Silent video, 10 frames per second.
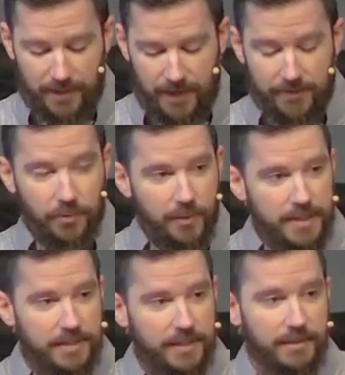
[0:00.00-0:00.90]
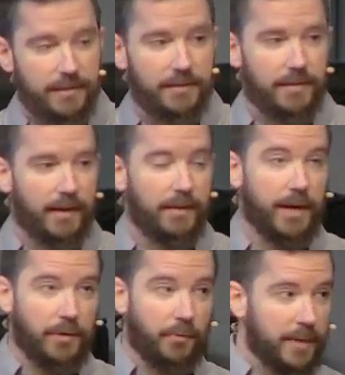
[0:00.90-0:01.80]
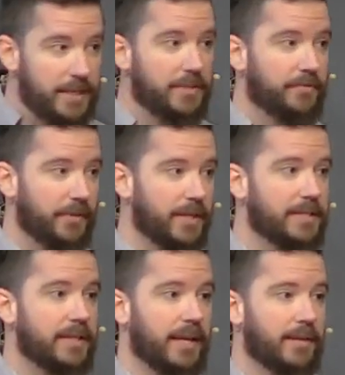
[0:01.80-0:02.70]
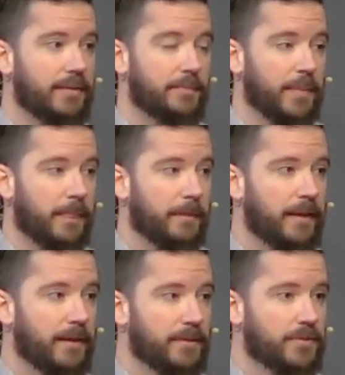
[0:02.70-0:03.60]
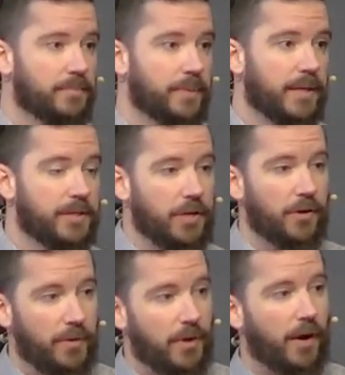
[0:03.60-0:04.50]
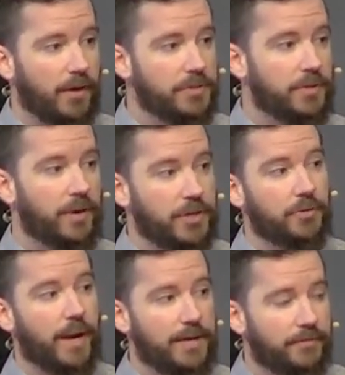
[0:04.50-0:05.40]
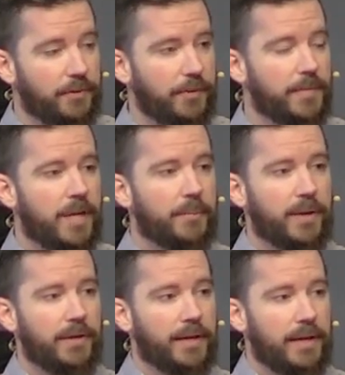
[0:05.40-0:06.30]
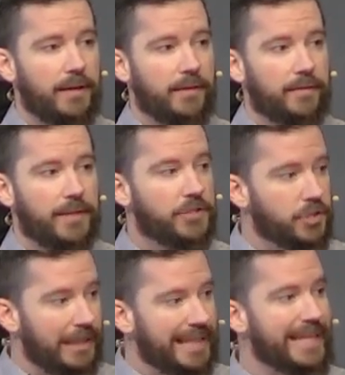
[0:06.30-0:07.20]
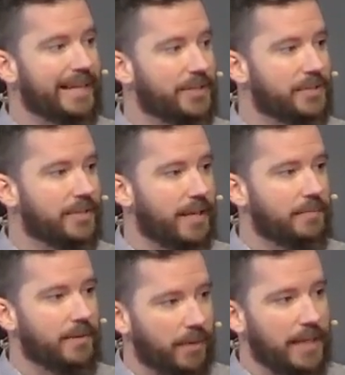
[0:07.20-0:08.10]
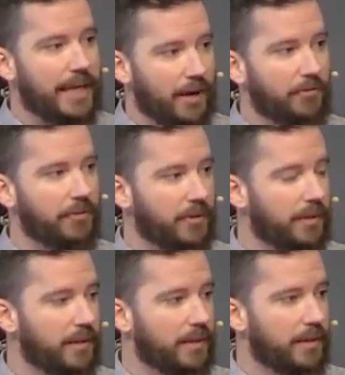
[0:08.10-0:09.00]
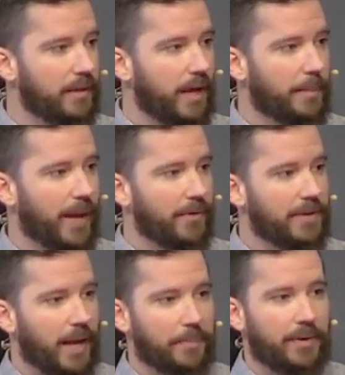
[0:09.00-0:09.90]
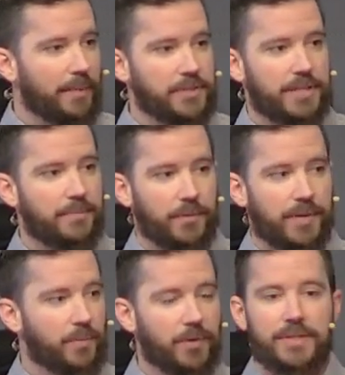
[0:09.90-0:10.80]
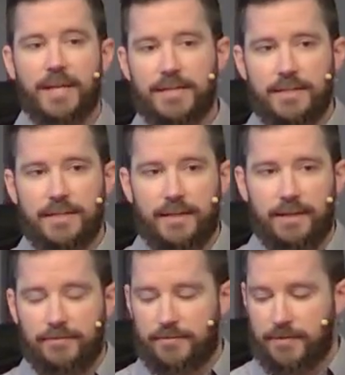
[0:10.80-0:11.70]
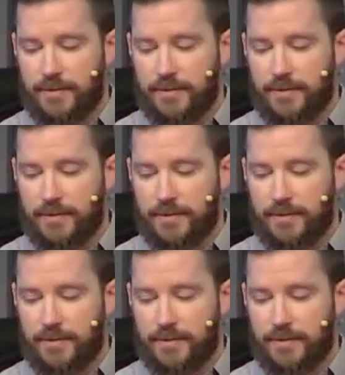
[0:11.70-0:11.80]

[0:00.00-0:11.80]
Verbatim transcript: And the reason, uh, and a reason for this then is because our own hearts are ungrateful, but this should lead us to then be really careful about not promising more than we're intending to give.